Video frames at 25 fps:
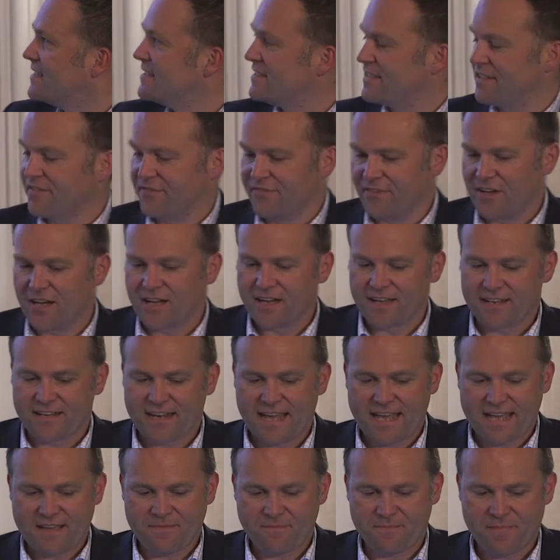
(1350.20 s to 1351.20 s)
define
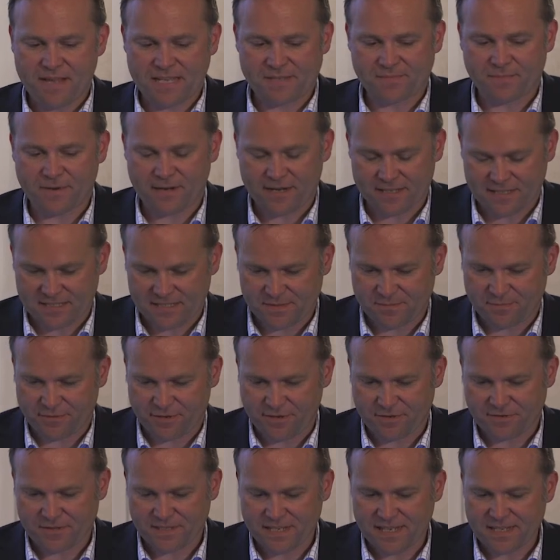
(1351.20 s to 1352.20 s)
a best practice
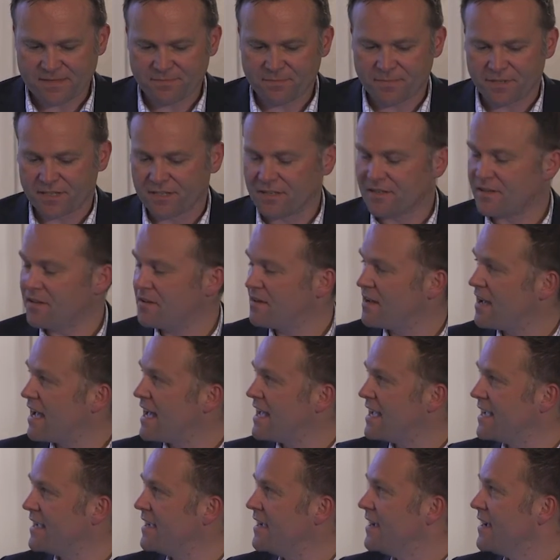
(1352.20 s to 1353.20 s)
process, but
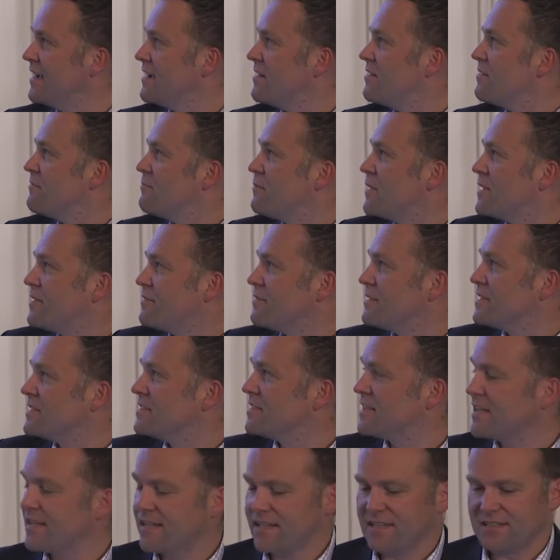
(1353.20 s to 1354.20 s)
whether it's
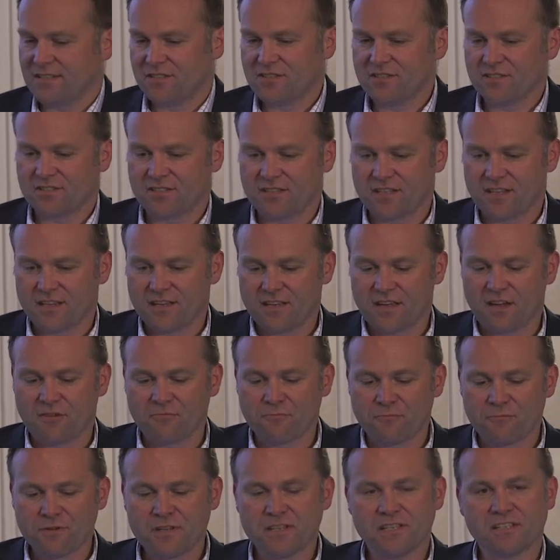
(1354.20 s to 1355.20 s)
just a
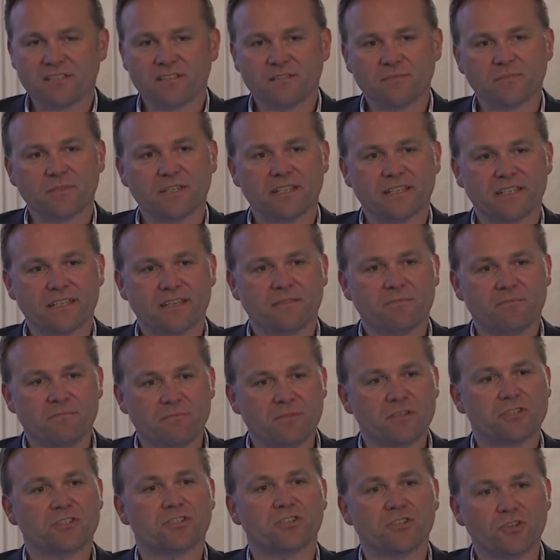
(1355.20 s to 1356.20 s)
reasonably
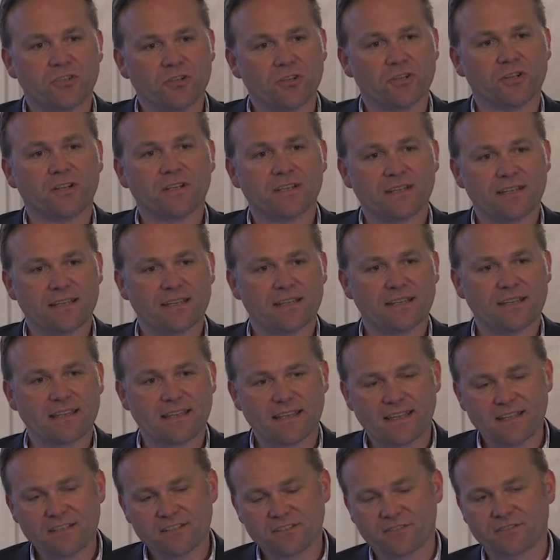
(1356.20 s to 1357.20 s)
mature
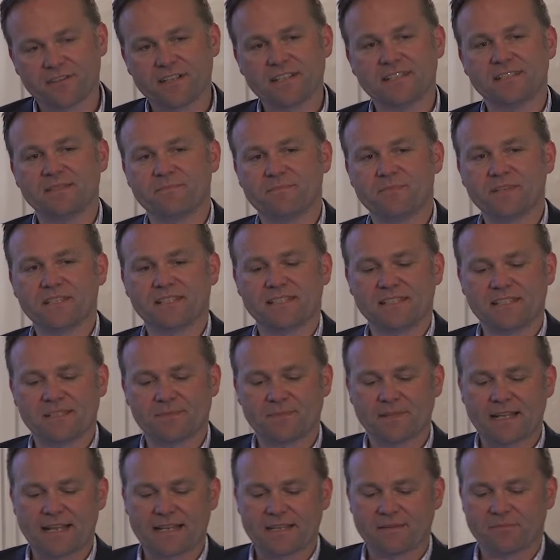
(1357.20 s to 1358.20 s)
integrated business
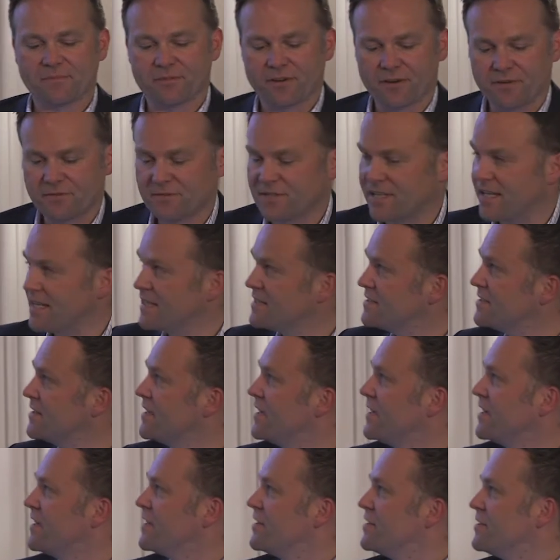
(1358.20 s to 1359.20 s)
planning process,
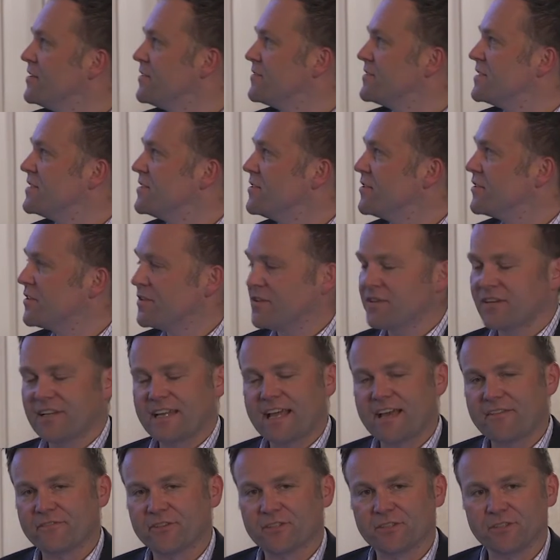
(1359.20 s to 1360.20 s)
you're going to
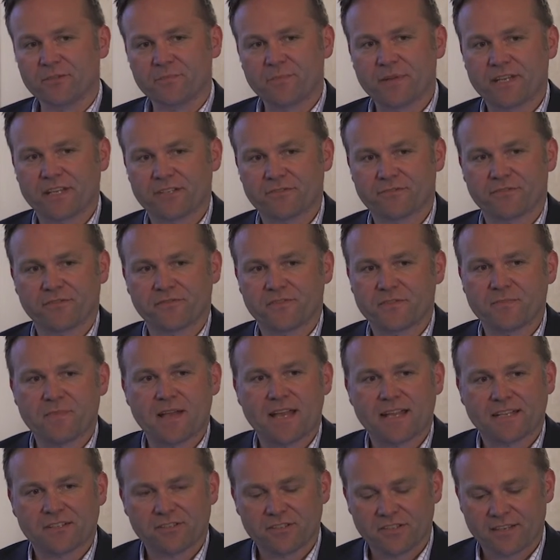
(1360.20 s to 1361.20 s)
have a good picture of
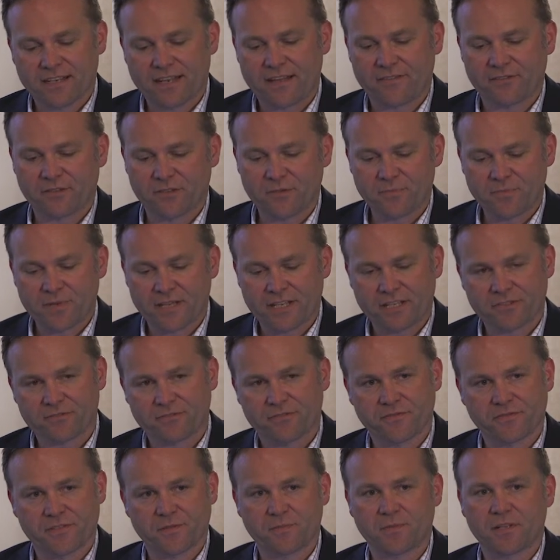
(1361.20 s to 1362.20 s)
demand. You're going to have a good picture
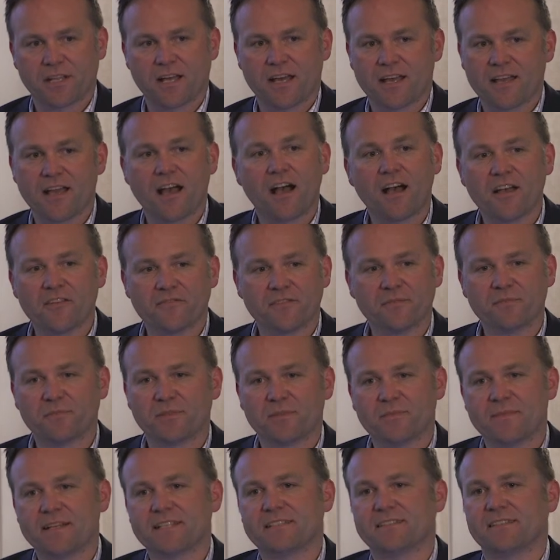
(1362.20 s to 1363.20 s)
of supply. I've
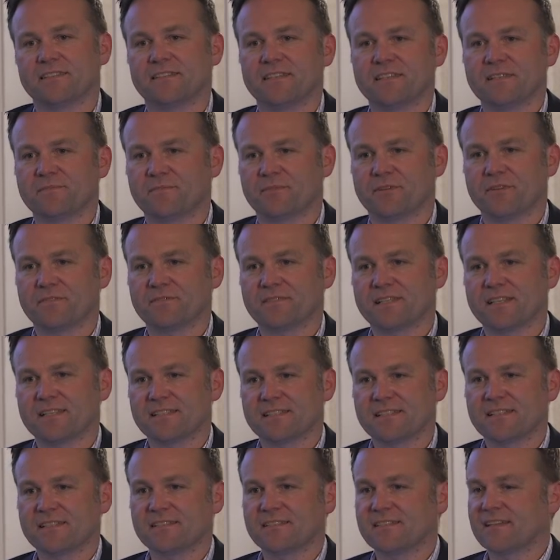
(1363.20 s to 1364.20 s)
implemented these
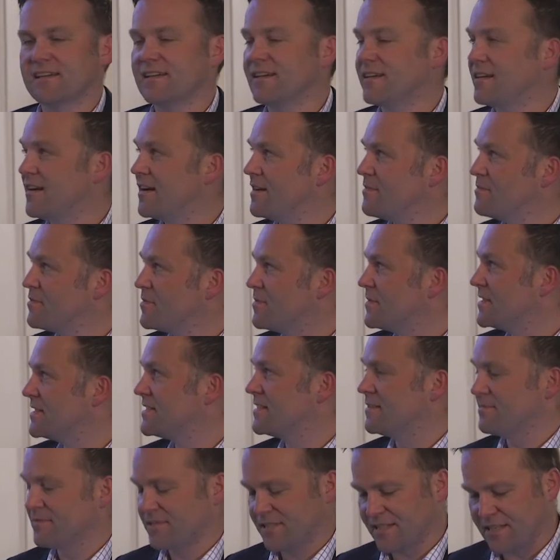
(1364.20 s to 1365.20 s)
processes. I implemented
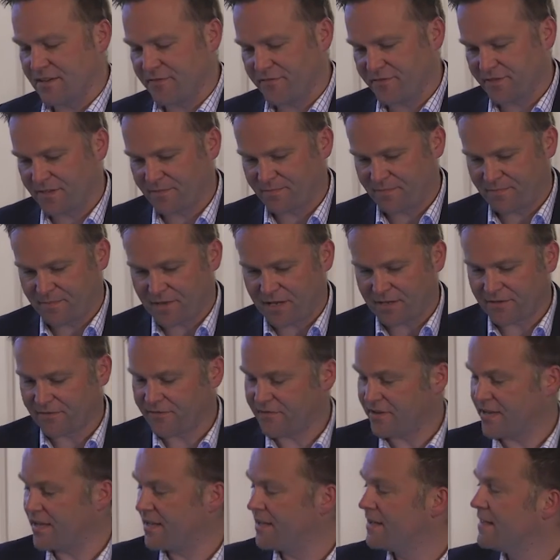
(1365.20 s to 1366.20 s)
it myself at part of